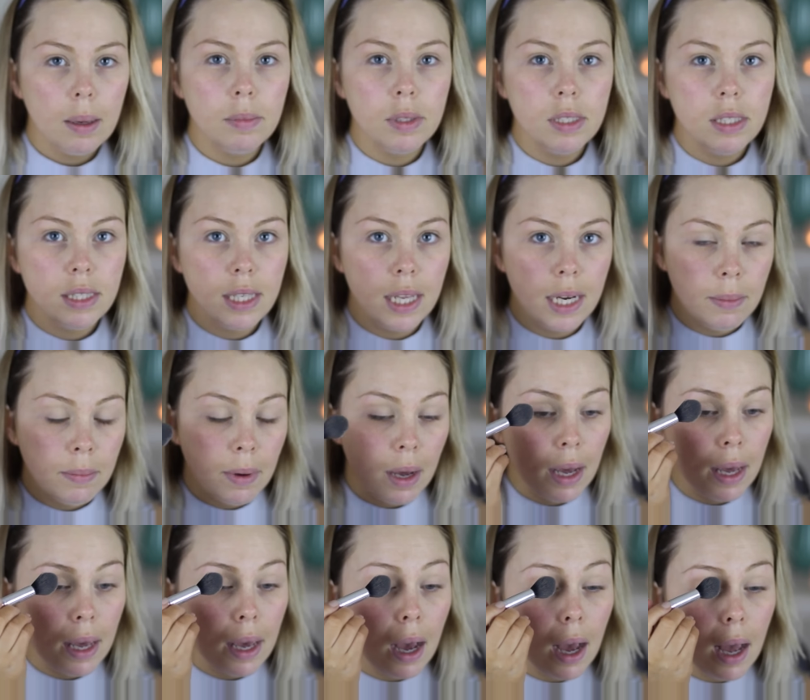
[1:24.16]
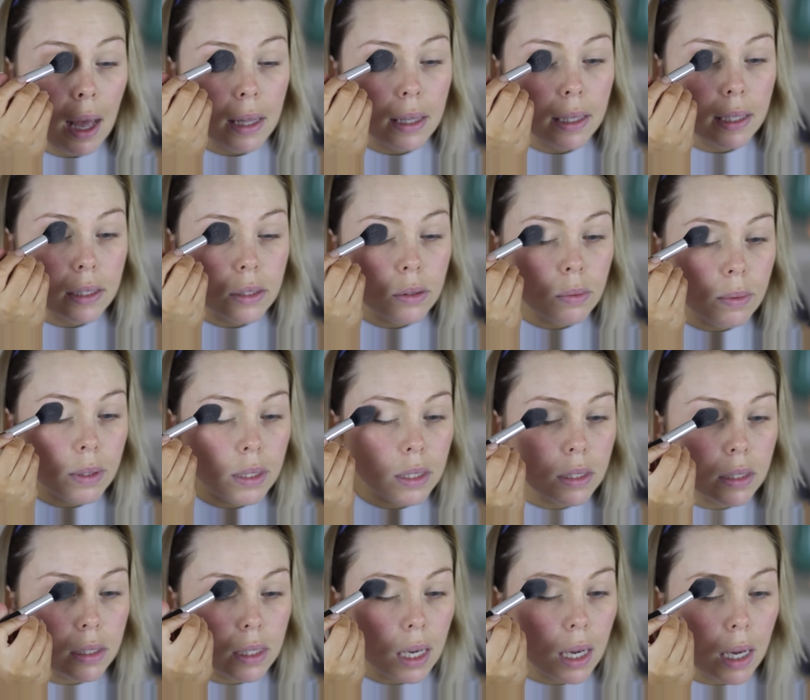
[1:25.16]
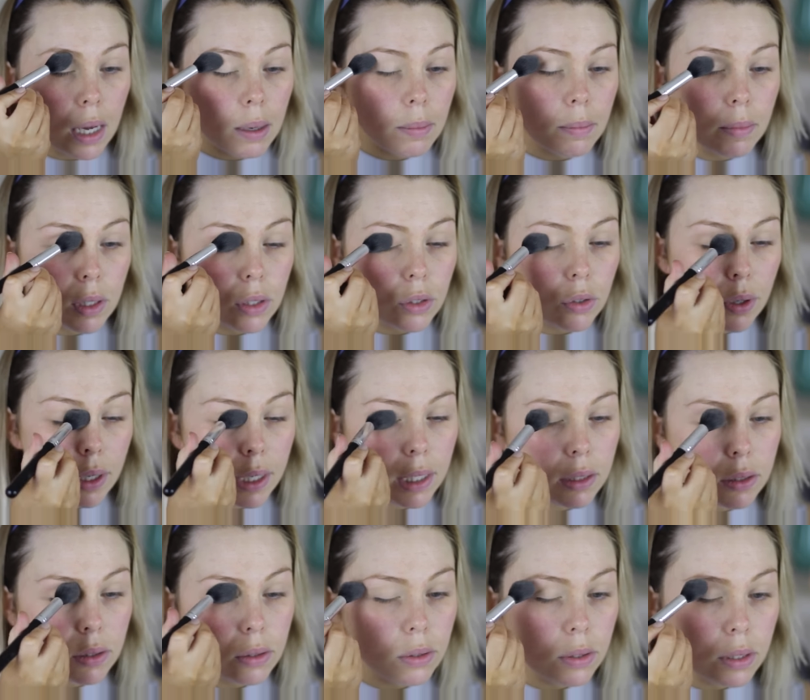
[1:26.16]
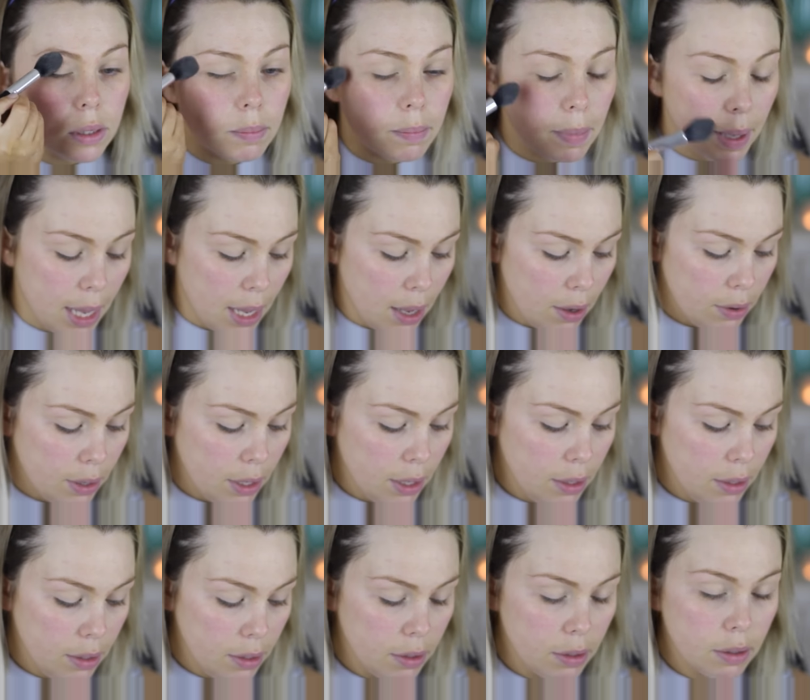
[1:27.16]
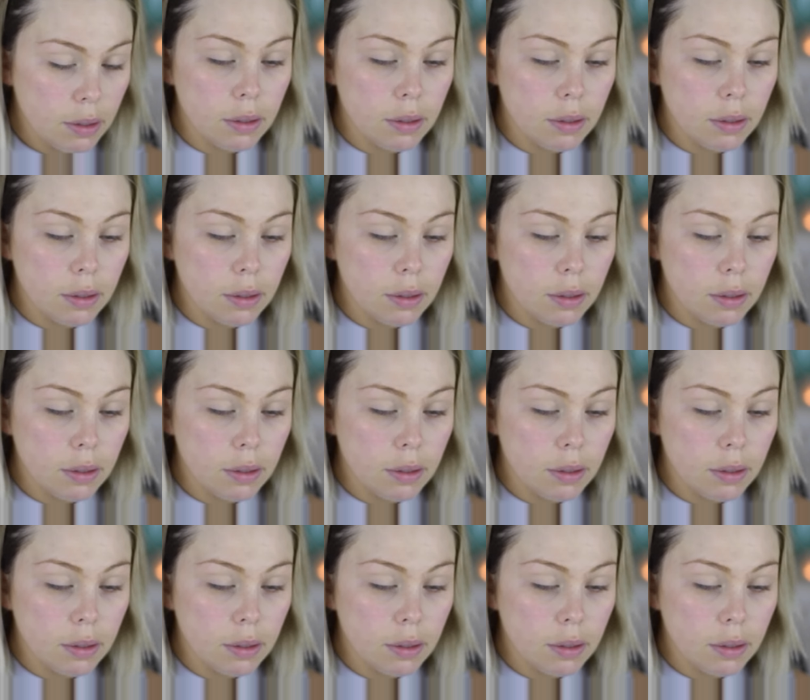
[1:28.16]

I'm just setting my eyelids with some translucent powder.